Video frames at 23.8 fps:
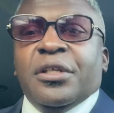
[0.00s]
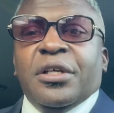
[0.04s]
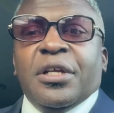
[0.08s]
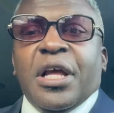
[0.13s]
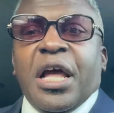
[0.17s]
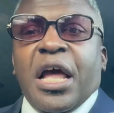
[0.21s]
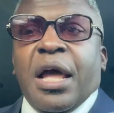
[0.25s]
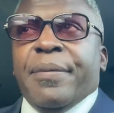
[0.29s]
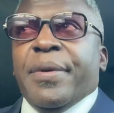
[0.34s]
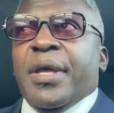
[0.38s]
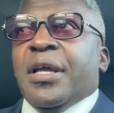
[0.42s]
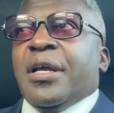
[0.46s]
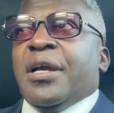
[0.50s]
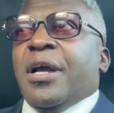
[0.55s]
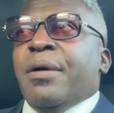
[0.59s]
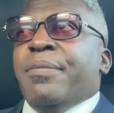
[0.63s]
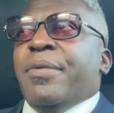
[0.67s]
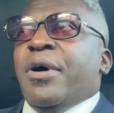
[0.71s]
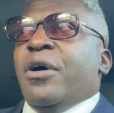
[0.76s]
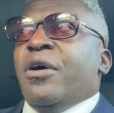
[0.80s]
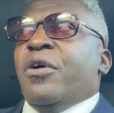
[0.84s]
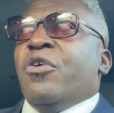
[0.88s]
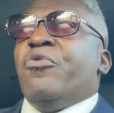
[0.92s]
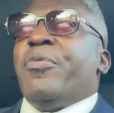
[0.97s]
I mean, come
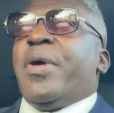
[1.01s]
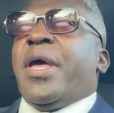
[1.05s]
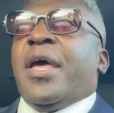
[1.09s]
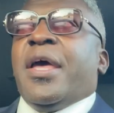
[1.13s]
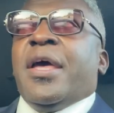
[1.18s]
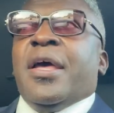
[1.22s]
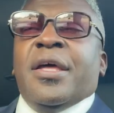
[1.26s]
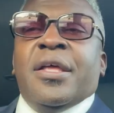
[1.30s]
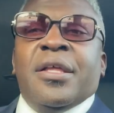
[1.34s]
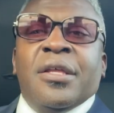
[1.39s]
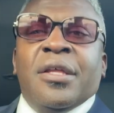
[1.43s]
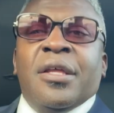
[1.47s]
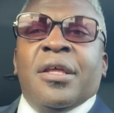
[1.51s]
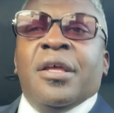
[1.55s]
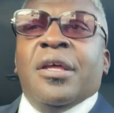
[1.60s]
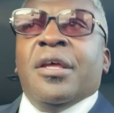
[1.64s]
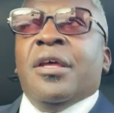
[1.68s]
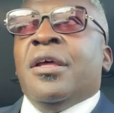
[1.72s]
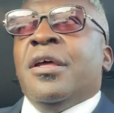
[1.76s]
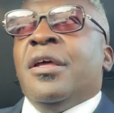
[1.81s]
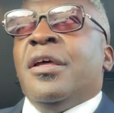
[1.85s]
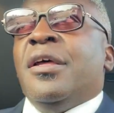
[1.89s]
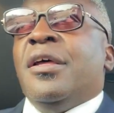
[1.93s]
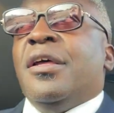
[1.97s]
on, man.
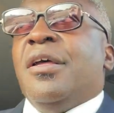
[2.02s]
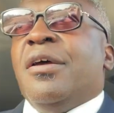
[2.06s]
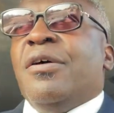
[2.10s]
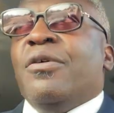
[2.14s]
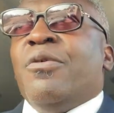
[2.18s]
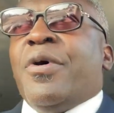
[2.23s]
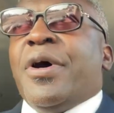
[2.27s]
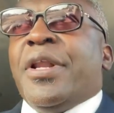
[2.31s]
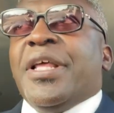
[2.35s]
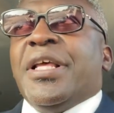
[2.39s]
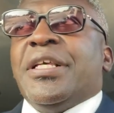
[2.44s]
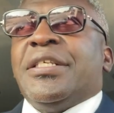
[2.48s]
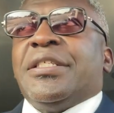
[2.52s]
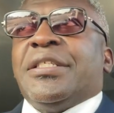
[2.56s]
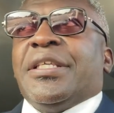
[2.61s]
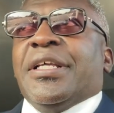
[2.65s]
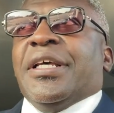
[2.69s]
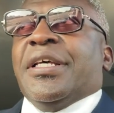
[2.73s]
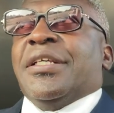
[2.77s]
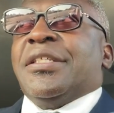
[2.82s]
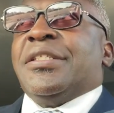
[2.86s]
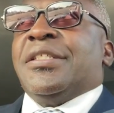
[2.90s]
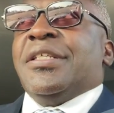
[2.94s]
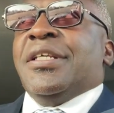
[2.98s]
What is
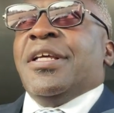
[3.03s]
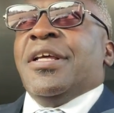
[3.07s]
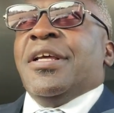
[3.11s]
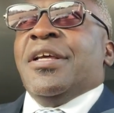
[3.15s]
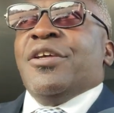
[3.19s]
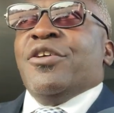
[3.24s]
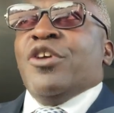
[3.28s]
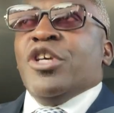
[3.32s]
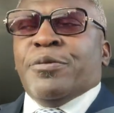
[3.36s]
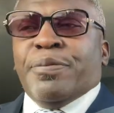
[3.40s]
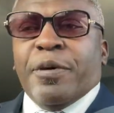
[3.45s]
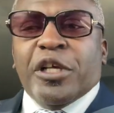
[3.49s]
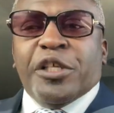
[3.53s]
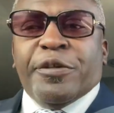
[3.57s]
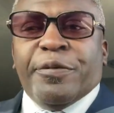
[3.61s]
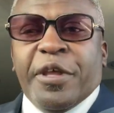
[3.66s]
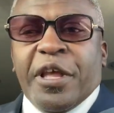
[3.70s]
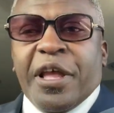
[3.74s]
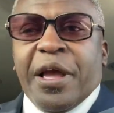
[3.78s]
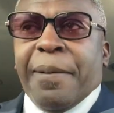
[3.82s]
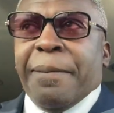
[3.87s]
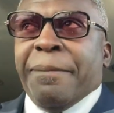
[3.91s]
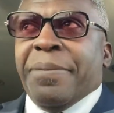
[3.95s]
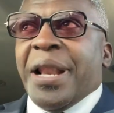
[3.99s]
this? You're supposed to
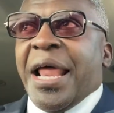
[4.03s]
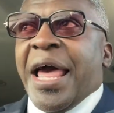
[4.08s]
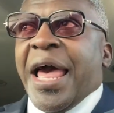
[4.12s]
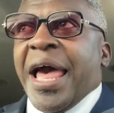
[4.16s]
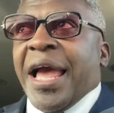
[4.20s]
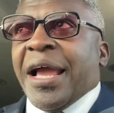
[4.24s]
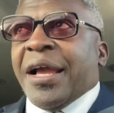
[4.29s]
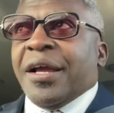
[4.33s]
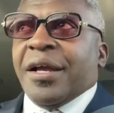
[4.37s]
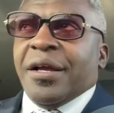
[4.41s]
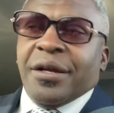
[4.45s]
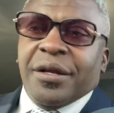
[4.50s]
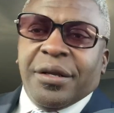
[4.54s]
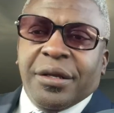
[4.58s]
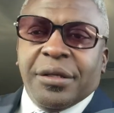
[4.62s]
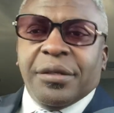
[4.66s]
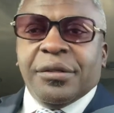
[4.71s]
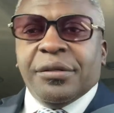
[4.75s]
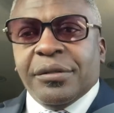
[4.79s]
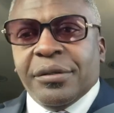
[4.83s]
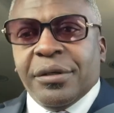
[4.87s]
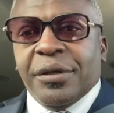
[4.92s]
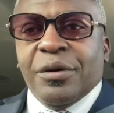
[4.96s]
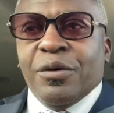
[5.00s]
be a black
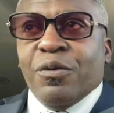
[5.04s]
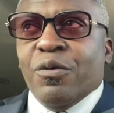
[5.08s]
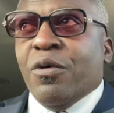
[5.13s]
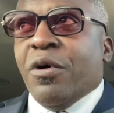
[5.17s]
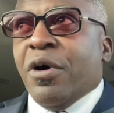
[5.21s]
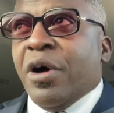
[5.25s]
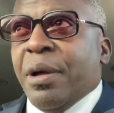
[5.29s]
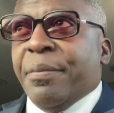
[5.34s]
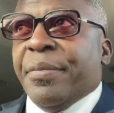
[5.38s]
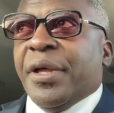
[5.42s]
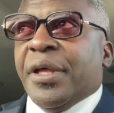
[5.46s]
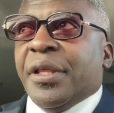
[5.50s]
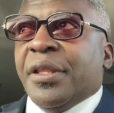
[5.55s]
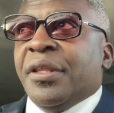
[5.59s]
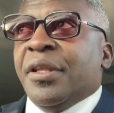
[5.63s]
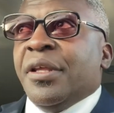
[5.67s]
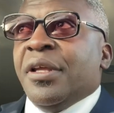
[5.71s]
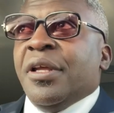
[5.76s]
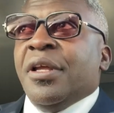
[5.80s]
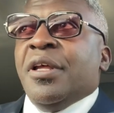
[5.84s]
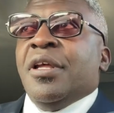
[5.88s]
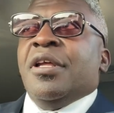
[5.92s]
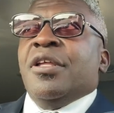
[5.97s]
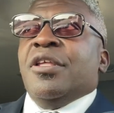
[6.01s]
woman,
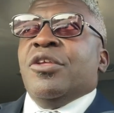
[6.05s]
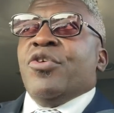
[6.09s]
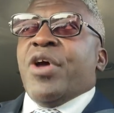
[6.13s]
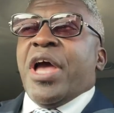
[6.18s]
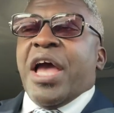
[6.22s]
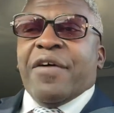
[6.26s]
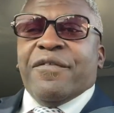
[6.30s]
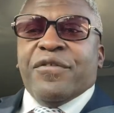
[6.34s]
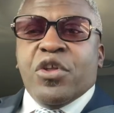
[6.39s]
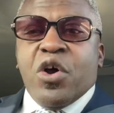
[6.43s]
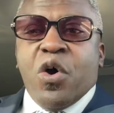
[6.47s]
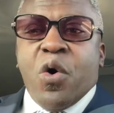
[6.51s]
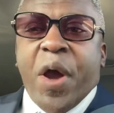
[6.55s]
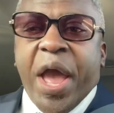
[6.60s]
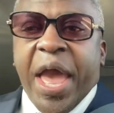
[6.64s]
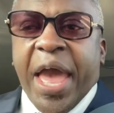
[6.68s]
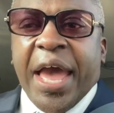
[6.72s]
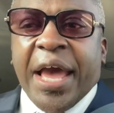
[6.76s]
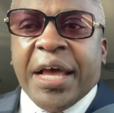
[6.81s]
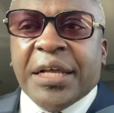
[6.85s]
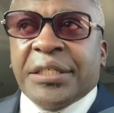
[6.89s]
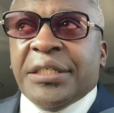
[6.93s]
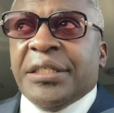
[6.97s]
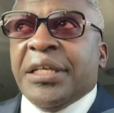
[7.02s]
you have no
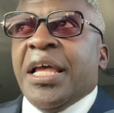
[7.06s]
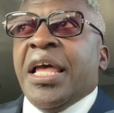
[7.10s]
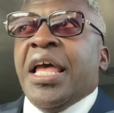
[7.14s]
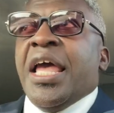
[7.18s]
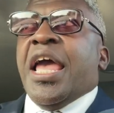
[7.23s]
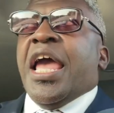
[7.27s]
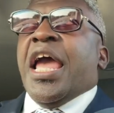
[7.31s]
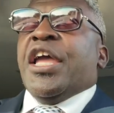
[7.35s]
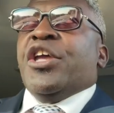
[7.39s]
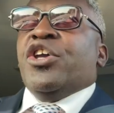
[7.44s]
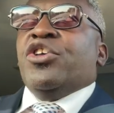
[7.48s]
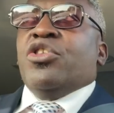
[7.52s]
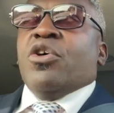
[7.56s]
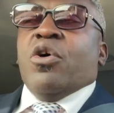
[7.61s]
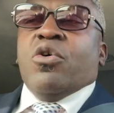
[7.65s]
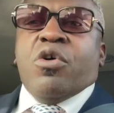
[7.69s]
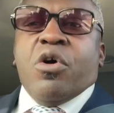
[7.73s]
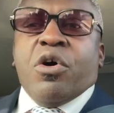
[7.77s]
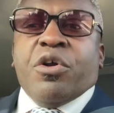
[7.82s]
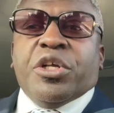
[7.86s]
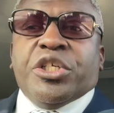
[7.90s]
ass, and you don't go to